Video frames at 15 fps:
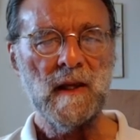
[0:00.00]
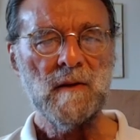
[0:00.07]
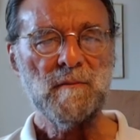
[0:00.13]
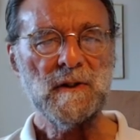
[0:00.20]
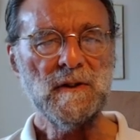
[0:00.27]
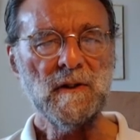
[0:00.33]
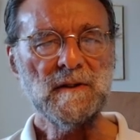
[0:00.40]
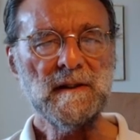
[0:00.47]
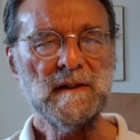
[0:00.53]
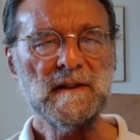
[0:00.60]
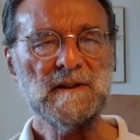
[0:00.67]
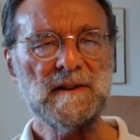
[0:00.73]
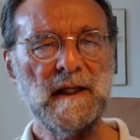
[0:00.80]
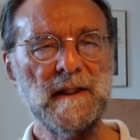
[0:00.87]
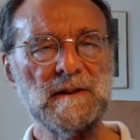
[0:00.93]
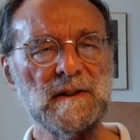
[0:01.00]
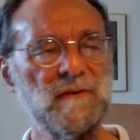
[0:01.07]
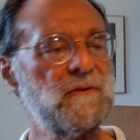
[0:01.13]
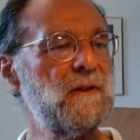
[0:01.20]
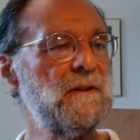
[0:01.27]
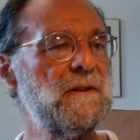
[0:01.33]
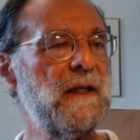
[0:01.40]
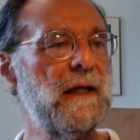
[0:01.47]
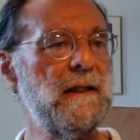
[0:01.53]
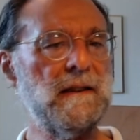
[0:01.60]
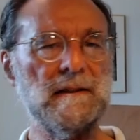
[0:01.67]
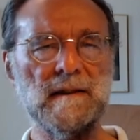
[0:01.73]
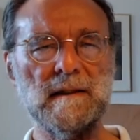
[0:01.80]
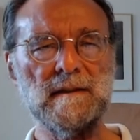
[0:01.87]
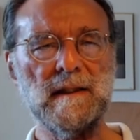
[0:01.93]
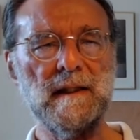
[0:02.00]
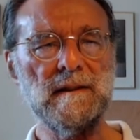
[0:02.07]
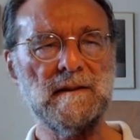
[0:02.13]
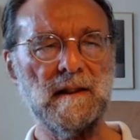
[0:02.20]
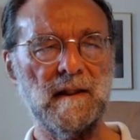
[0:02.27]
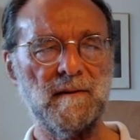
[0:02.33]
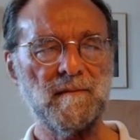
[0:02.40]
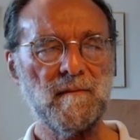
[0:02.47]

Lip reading: but not in the sense of containing data.